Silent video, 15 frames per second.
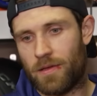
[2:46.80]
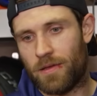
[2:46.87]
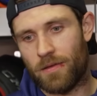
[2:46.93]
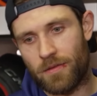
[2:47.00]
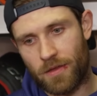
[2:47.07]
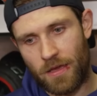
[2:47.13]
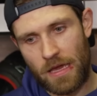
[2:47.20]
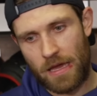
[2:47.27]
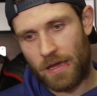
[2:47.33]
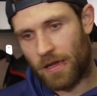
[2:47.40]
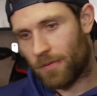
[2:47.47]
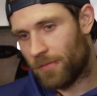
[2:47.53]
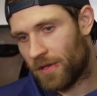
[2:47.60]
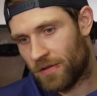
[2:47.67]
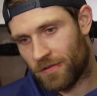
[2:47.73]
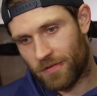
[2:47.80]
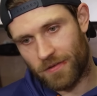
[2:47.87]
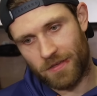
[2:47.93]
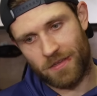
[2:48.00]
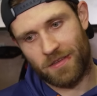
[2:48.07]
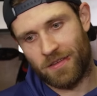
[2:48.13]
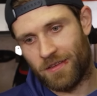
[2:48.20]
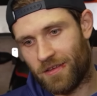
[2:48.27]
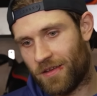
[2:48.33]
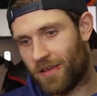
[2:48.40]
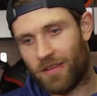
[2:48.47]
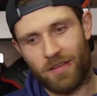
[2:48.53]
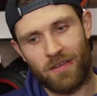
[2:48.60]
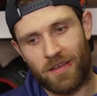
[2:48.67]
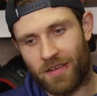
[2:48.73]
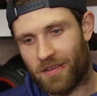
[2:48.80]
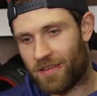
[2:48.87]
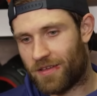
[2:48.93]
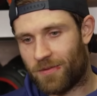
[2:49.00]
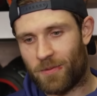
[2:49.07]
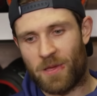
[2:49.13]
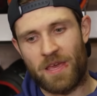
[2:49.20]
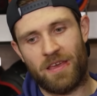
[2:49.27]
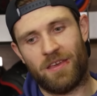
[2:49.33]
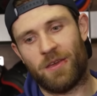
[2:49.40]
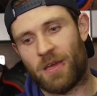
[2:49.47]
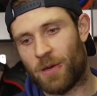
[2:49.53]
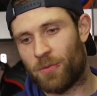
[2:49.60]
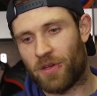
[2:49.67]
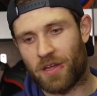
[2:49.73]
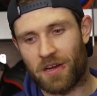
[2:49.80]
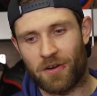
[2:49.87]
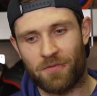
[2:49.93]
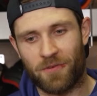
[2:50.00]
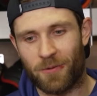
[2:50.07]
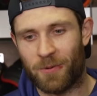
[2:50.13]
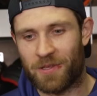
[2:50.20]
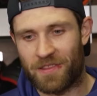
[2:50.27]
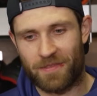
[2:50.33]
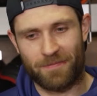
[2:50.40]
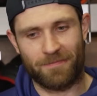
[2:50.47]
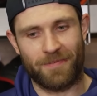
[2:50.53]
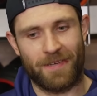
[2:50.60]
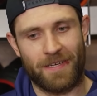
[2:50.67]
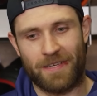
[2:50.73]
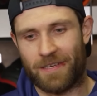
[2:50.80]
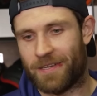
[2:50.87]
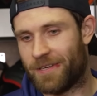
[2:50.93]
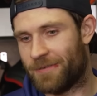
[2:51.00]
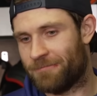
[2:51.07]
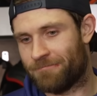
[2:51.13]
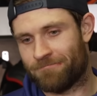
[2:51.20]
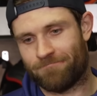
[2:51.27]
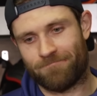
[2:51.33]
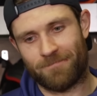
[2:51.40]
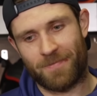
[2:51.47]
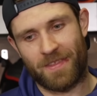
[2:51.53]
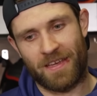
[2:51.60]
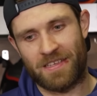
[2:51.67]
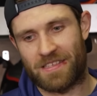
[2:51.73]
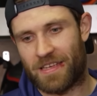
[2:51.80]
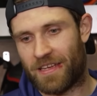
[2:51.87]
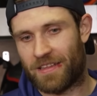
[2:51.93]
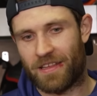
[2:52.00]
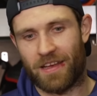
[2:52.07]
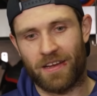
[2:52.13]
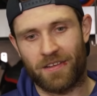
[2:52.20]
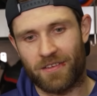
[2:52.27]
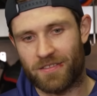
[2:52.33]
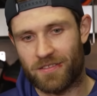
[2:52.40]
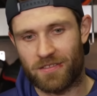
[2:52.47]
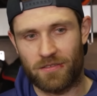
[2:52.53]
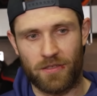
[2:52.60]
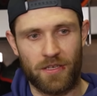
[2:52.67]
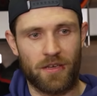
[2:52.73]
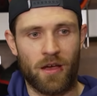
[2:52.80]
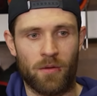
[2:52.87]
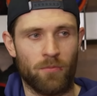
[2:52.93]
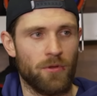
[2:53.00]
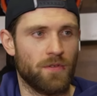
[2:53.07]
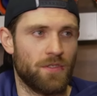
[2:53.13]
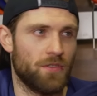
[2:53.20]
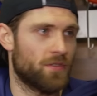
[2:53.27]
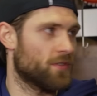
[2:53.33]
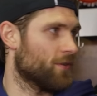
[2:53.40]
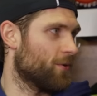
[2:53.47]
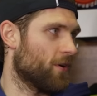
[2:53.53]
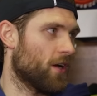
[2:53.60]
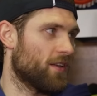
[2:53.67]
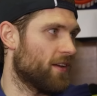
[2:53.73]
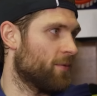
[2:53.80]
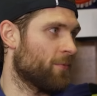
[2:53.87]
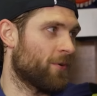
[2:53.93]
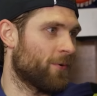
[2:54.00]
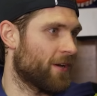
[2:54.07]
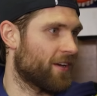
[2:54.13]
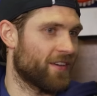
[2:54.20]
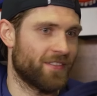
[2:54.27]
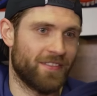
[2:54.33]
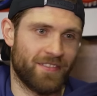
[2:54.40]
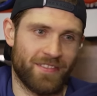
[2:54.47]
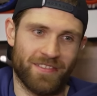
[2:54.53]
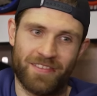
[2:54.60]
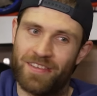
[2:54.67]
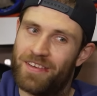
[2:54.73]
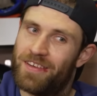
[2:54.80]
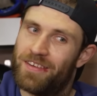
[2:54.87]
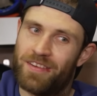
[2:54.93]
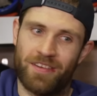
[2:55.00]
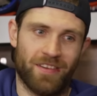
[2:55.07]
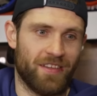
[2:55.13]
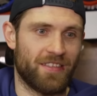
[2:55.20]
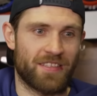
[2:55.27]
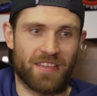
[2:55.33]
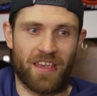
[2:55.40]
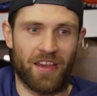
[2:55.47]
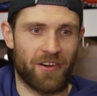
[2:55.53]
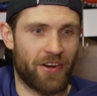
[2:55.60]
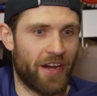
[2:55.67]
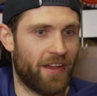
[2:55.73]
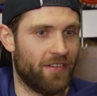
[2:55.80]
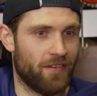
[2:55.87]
Yeah, I mean, you gotta be careful with things like that, because this league humbles you so goddamn quick. It's scary.